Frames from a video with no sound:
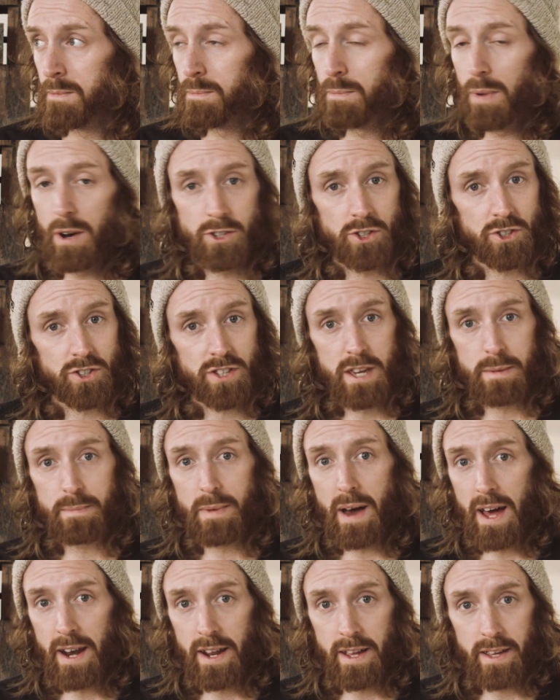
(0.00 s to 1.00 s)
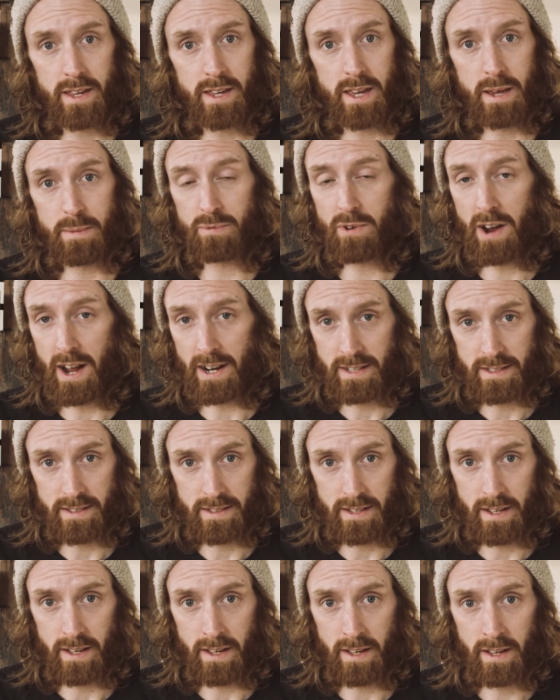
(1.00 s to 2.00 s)
But just keep at it, keep
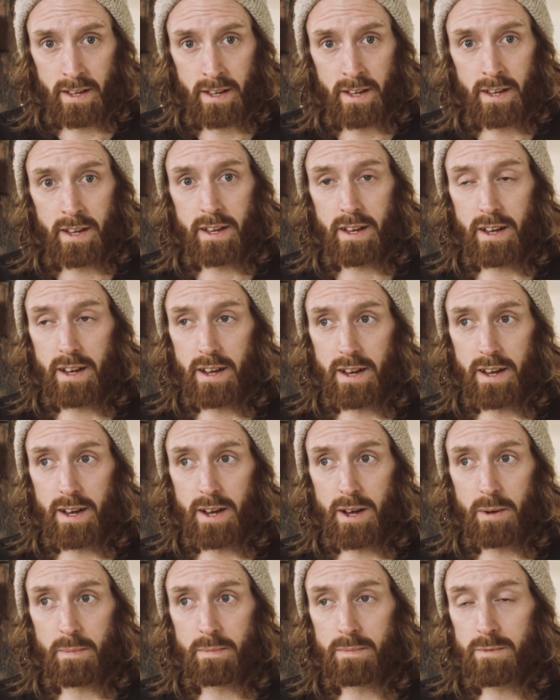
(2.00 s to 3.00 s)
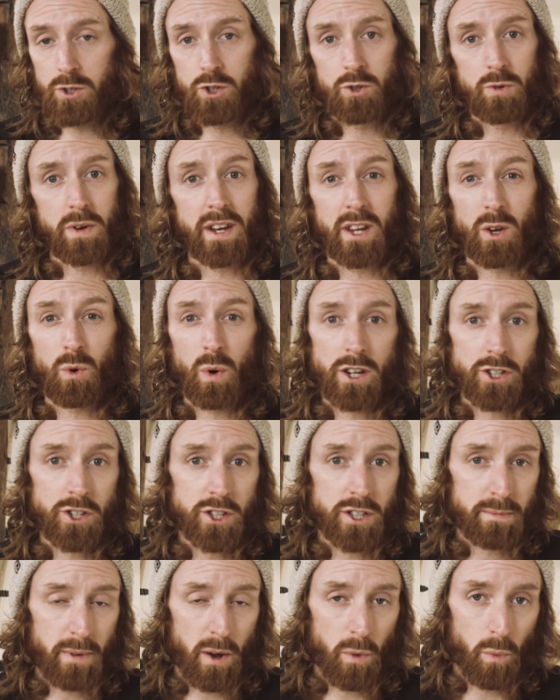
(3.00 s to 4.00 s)
practicing. Shoot any
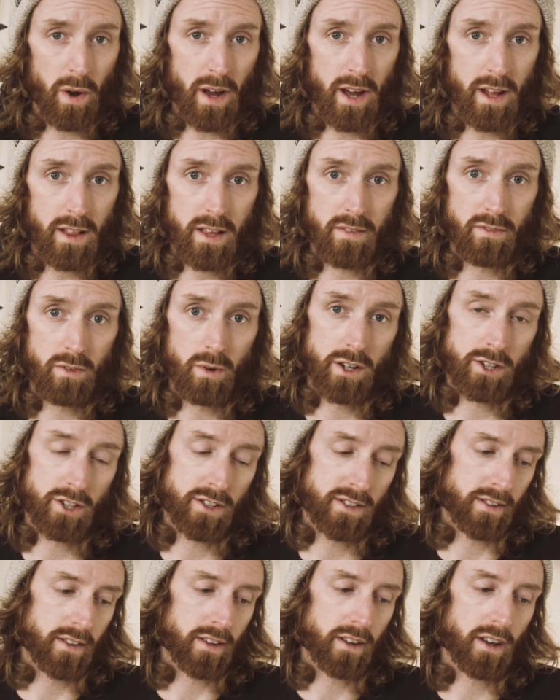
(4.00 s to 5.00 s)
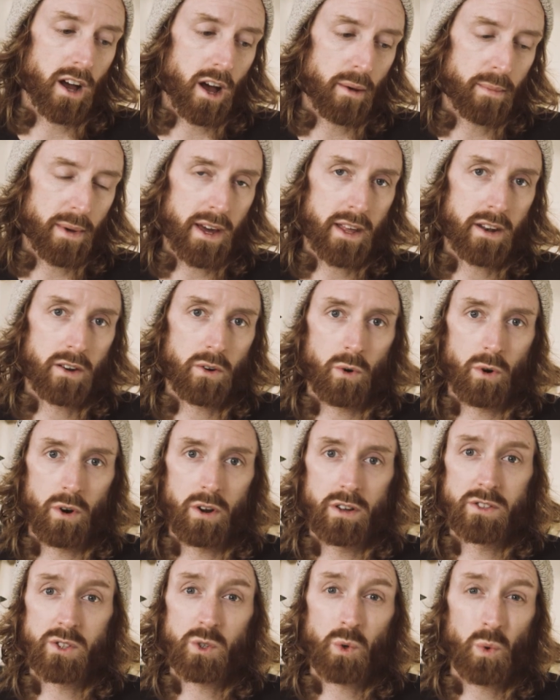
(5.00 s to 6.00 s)
questions my way, leave questions in the comment or
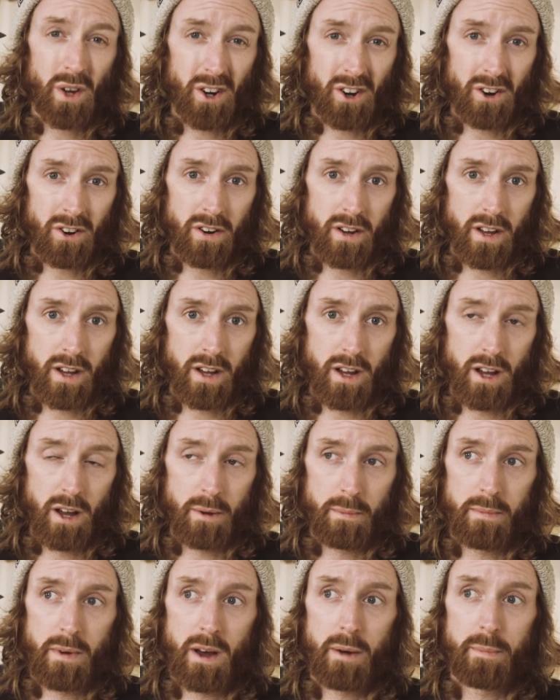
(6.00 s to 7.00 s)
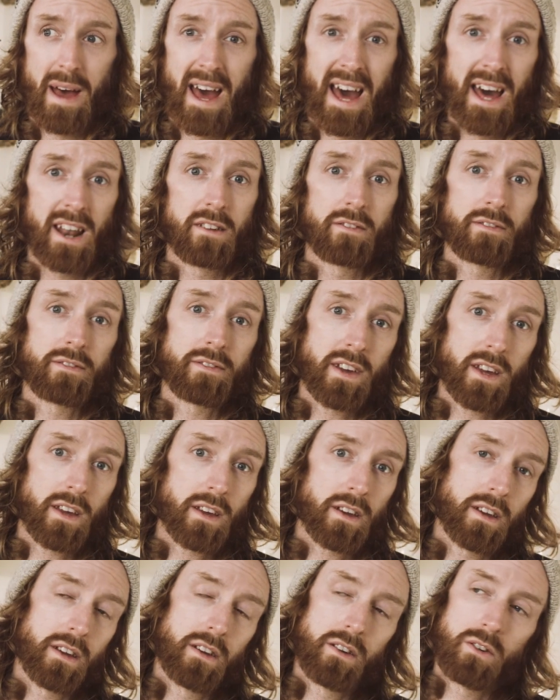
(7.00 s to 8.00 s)
on Twitter. I'm at
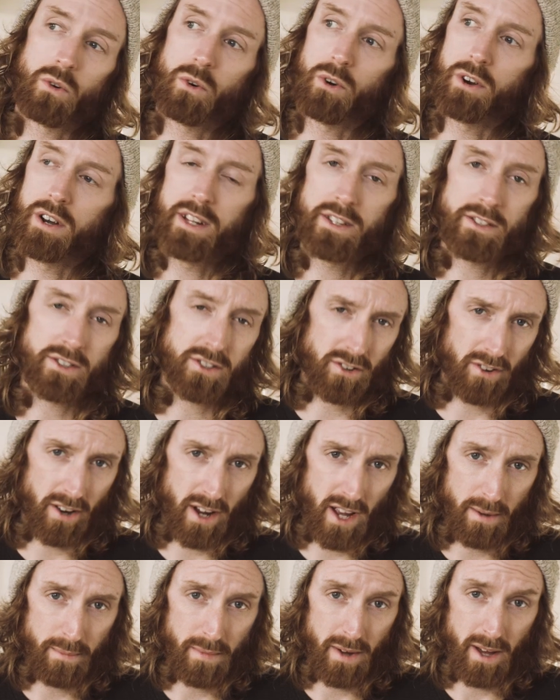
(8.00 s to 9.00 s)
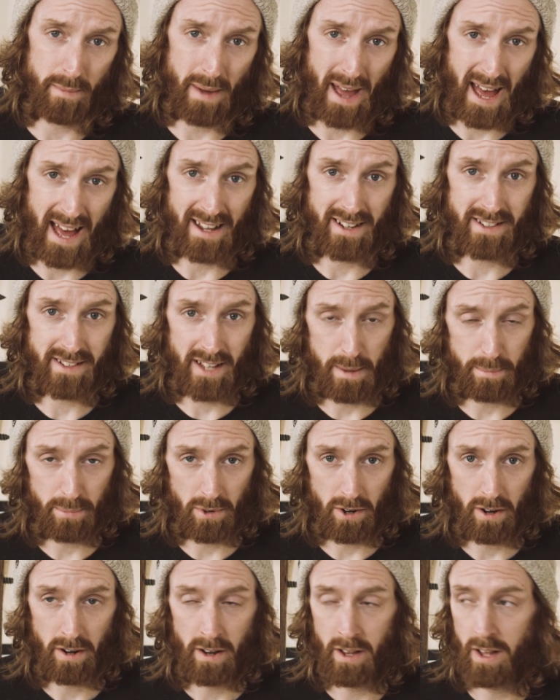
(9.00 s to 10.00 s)
Think, or on Instagram, I'm at
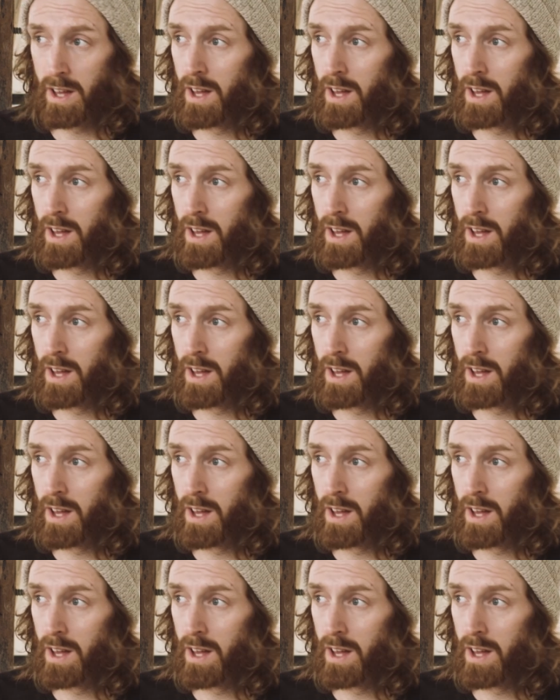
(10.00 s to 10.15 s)
Typler.